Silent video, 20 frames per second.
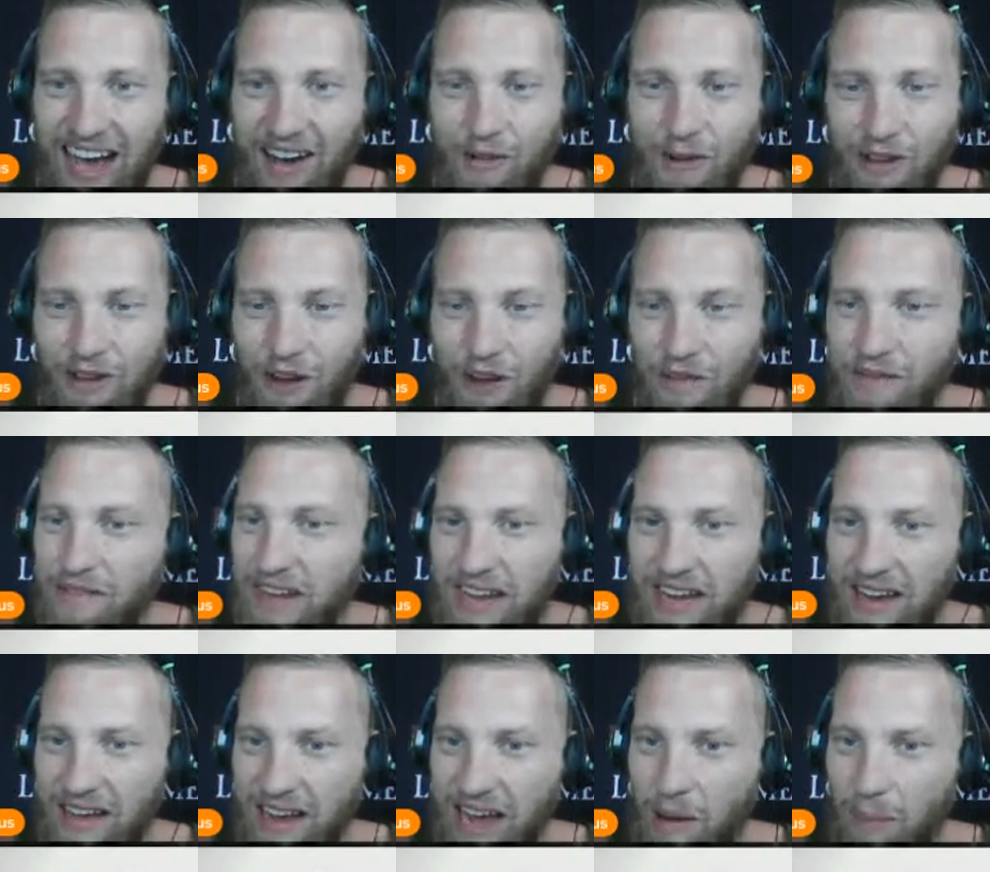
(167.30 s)
we all
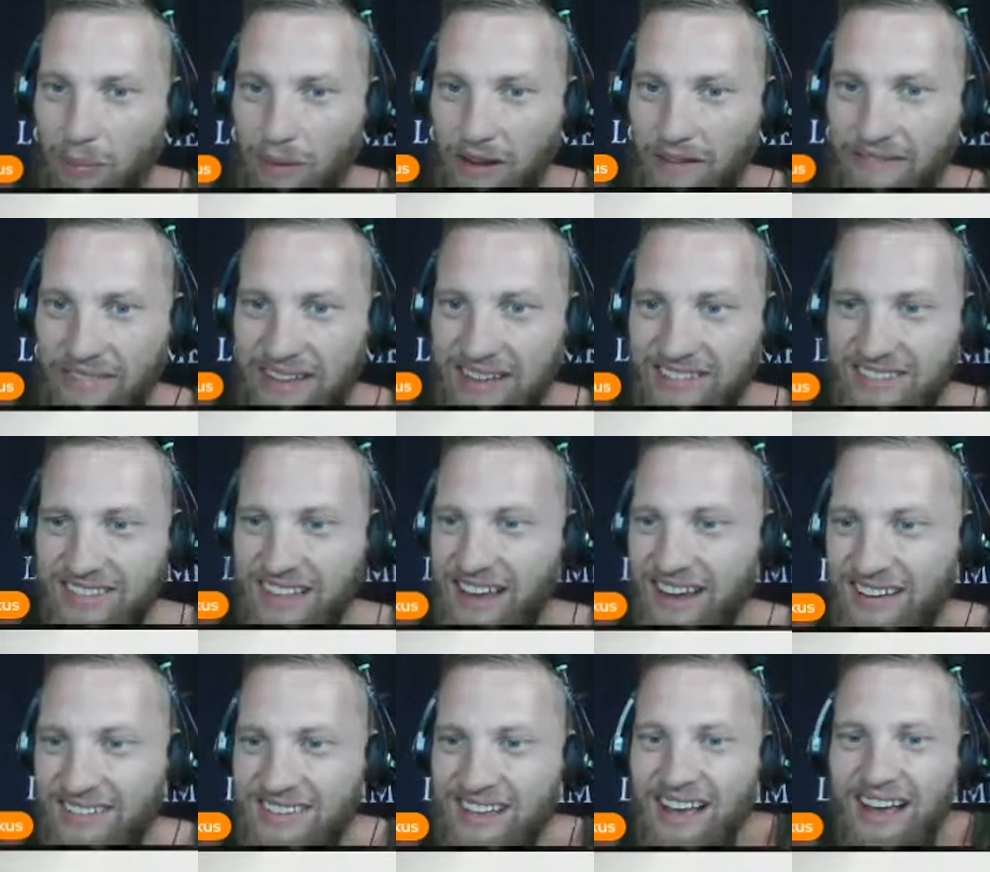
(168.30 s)
need a couple of these
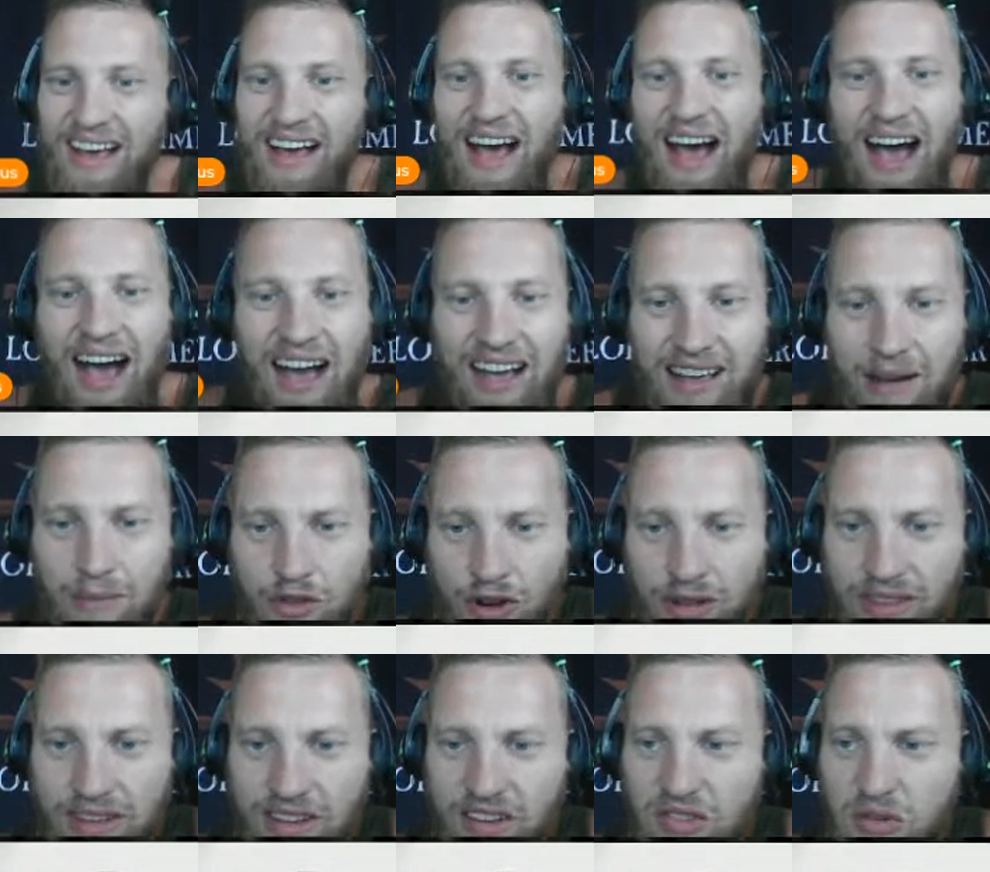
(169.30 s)
things. Come
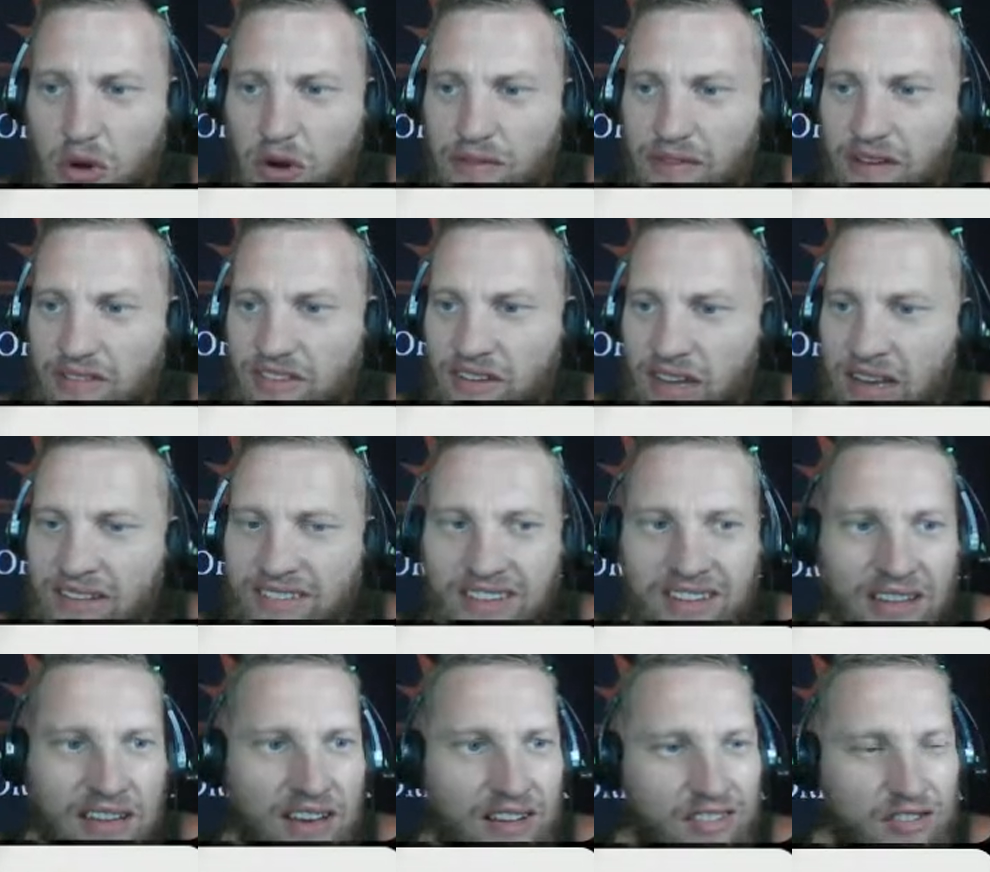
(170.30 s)
join the Discord. There's links
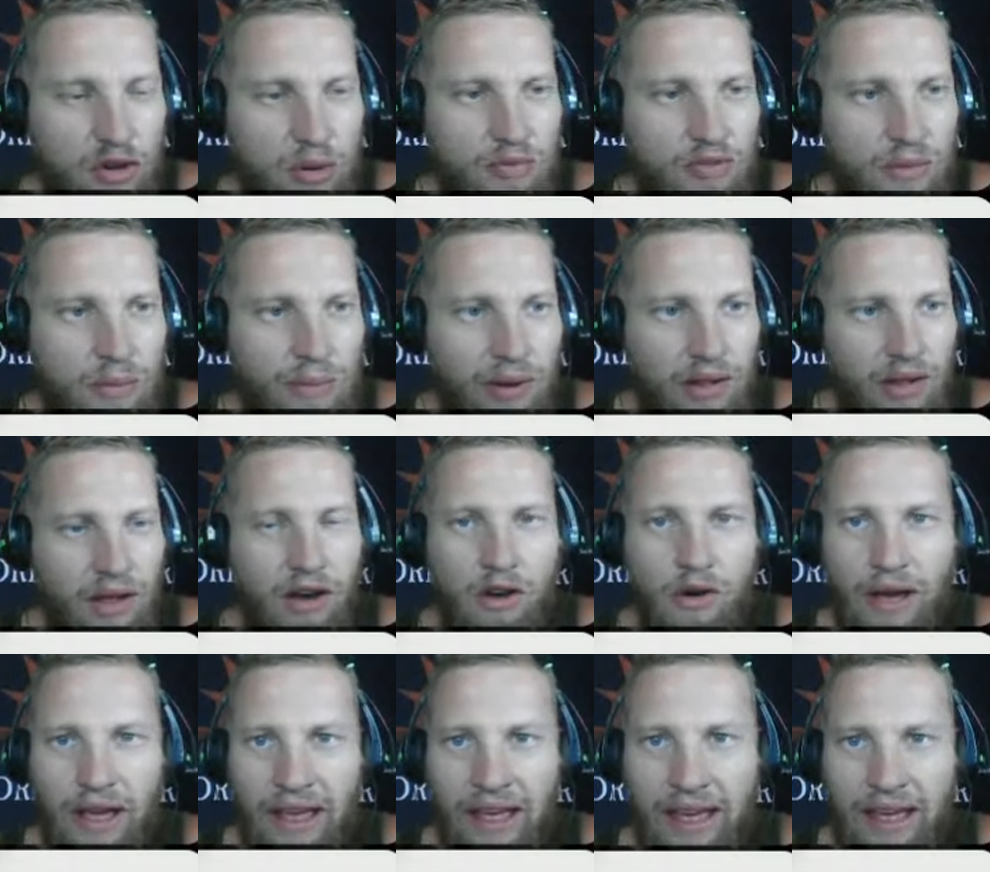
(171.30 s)
in the description
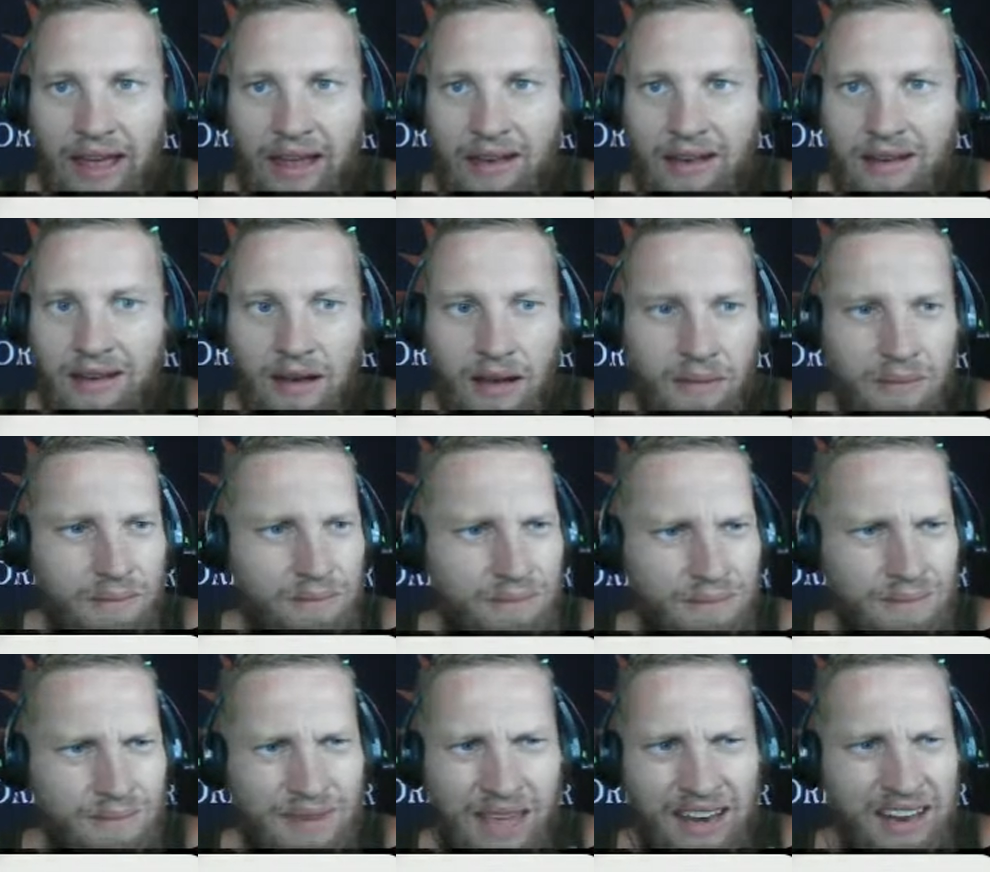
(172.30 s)
below, and
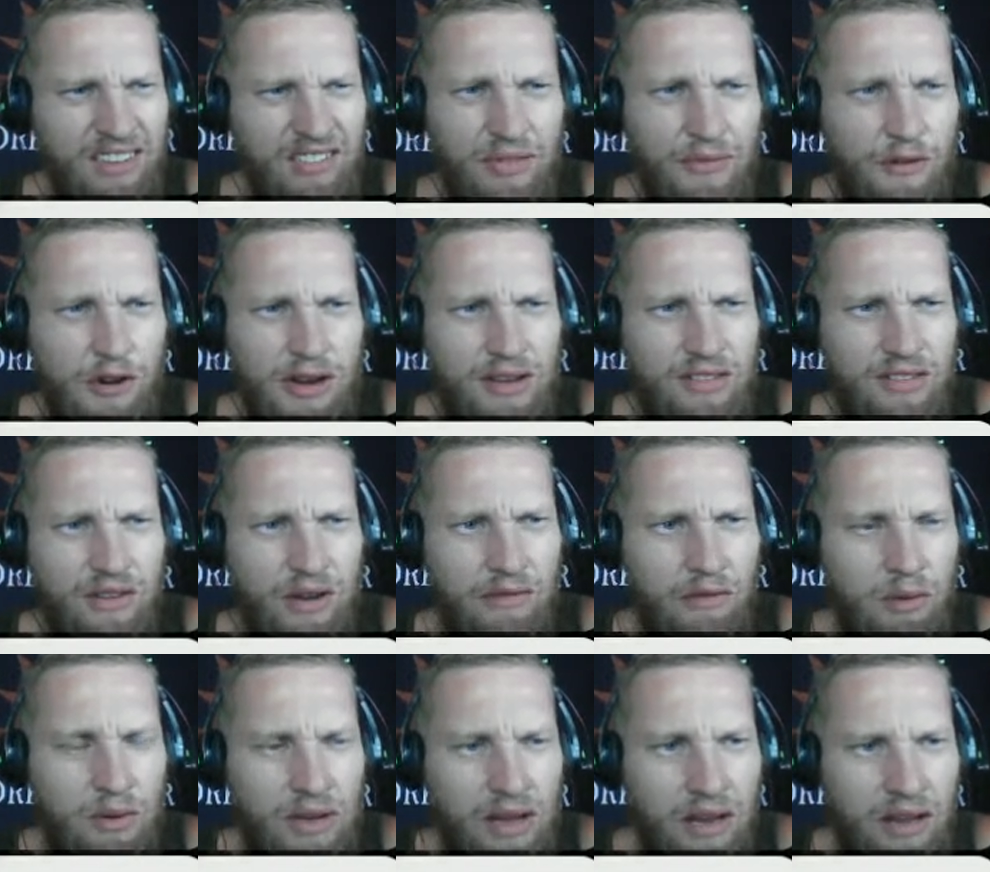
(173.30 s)
it is free, so
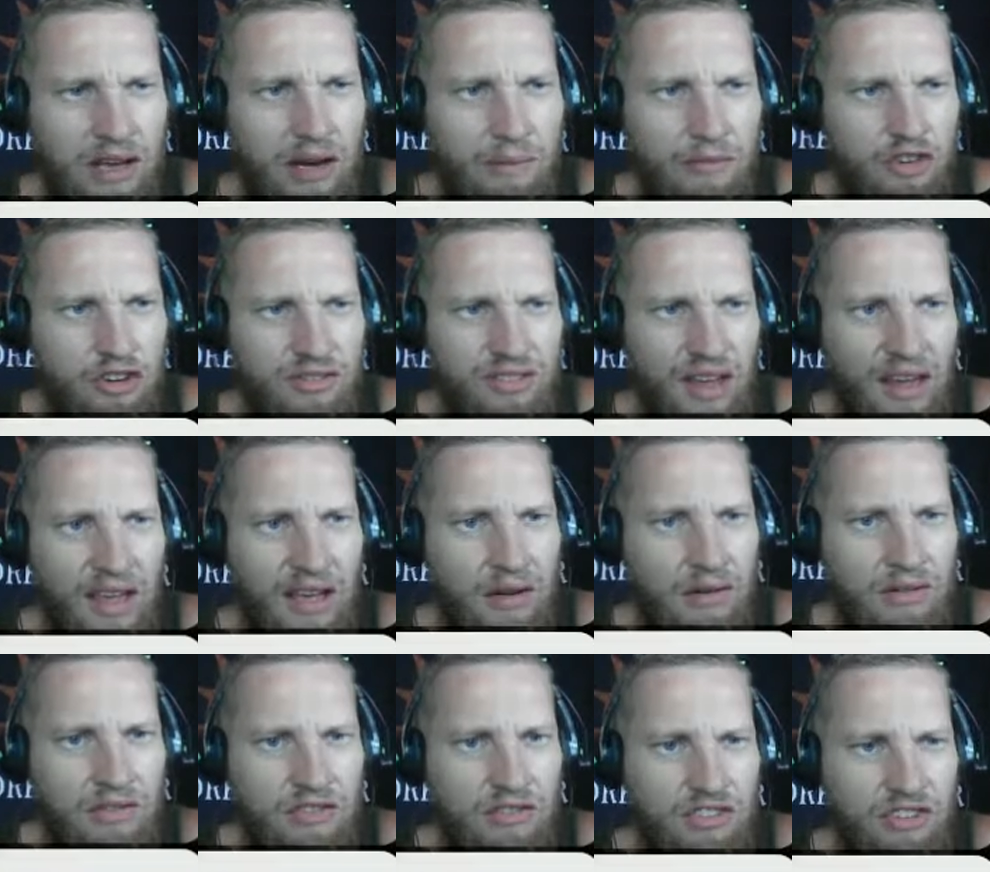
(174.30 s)
everyone can come just hang out
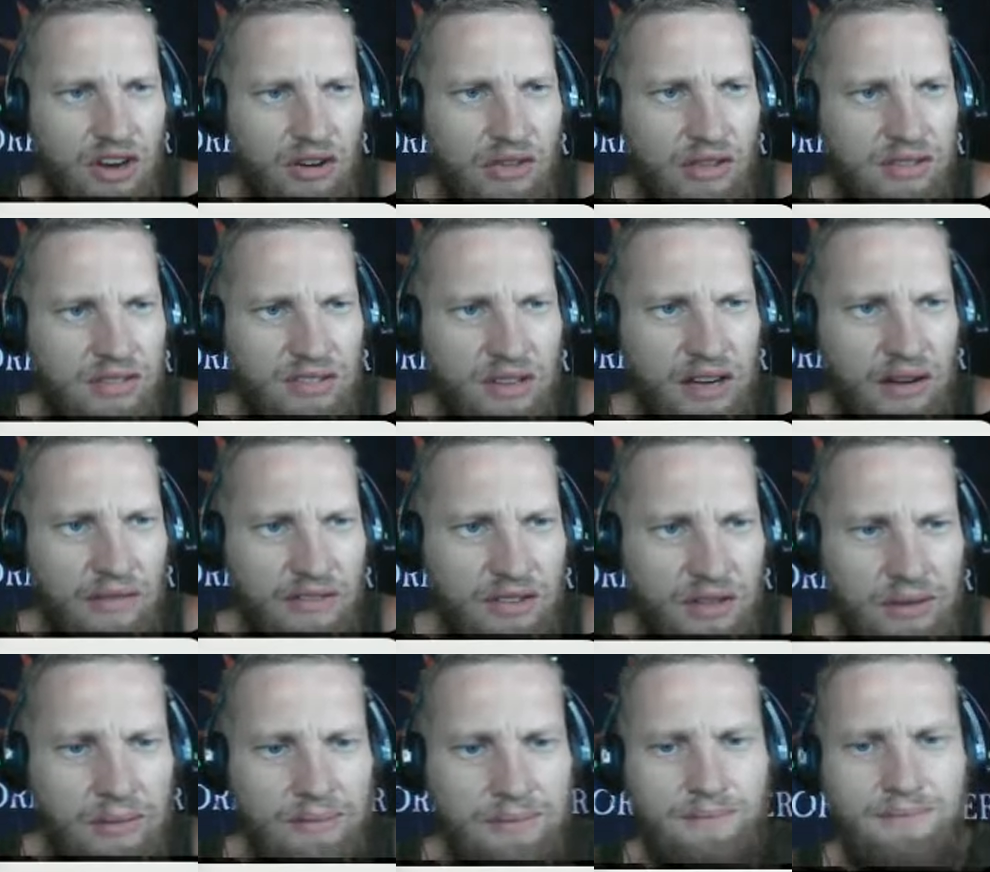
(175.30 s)
and share this stuff. So,